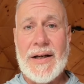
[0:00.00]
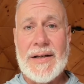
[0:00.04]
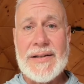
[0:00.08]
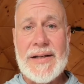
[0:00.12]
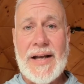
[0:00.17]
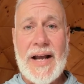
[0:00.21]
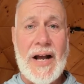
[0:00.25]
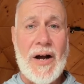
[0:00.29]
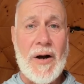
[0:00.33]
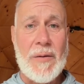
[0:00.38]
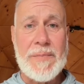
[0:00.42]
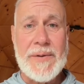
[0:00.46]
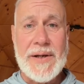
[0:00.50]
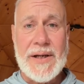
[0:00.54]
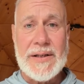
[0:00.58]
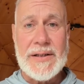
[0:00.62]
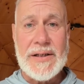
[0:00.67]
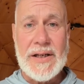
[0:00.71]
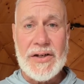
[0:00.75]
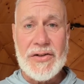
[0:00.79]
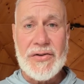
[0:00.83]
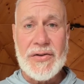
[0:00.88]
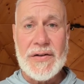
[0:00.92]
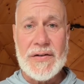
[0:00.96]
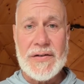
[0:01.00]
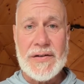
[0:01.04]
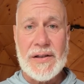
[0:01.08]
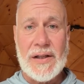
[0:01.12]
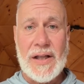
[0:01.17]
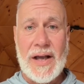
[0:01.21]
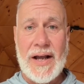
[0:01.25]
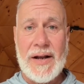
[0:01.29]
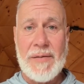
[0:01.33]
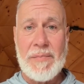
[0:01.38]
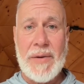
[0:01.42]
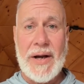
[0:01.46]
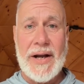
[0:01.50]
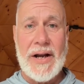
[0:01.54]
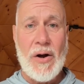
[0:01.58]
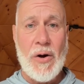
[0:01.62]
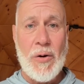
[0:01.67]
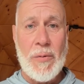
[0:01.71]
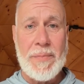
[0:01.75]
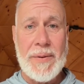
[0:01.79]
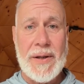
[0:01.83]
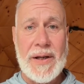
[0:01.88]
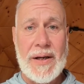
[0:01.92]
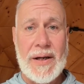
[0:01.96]
to help conditions like
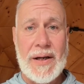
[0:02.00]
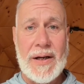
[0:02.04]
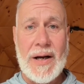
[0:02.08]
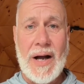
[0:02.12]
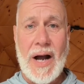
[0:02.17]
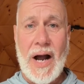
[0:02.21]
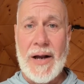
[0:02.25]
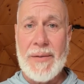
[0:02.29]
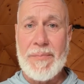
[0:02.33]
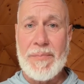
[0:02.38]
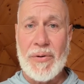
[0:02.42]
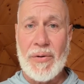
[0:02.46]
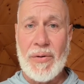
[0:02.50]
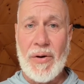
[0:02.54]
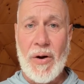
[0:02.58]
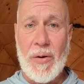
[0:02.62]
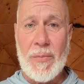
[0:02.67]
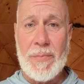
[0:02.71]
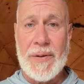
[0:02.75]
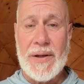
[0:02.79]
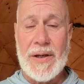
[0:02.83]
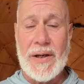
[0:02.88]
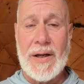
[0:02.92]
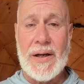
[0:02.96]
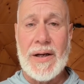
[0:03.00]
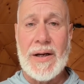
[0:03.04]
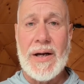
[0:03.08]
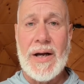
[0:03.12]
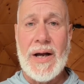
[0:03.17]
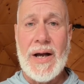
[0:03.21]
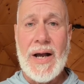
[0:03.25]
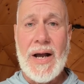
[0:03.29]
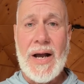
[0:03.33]
myopia, hyperopia,